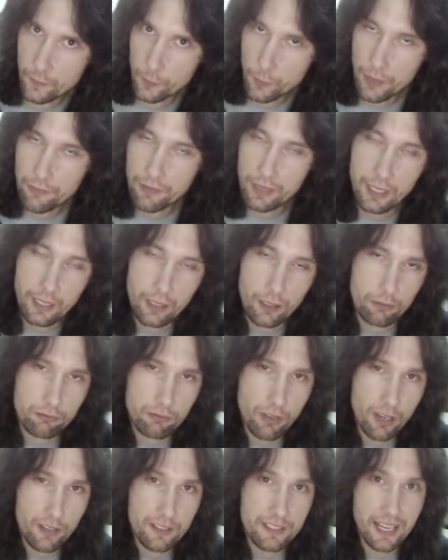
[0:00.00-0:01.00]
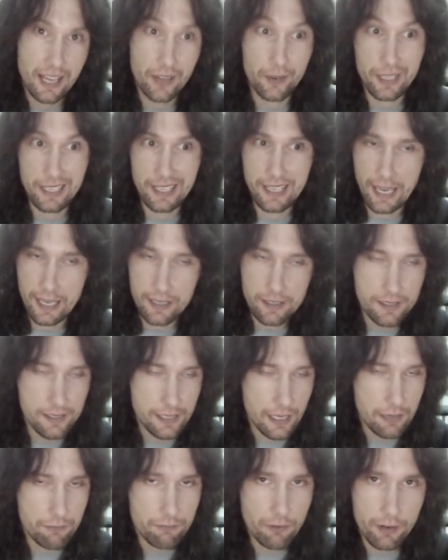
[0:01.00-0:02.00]
we have a little rundown again,
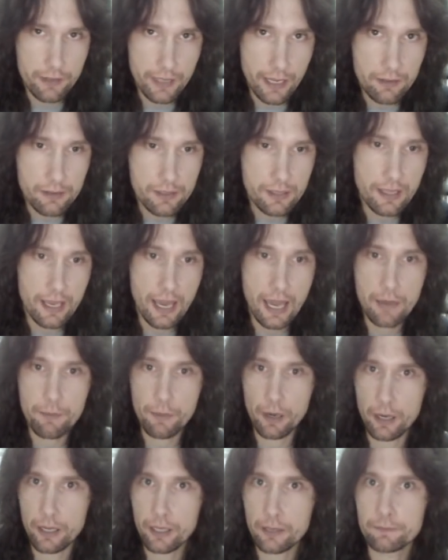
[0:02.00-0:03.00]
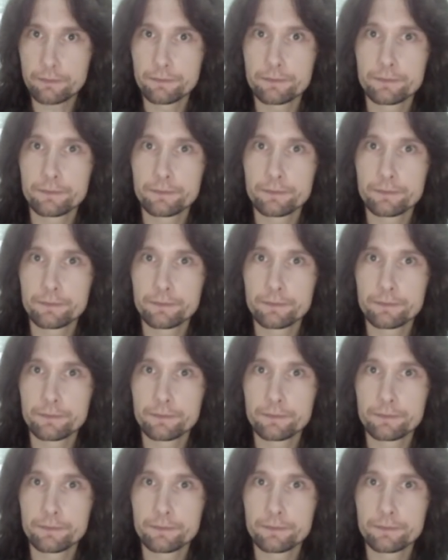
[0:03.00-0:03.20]
same rundown to the A minor,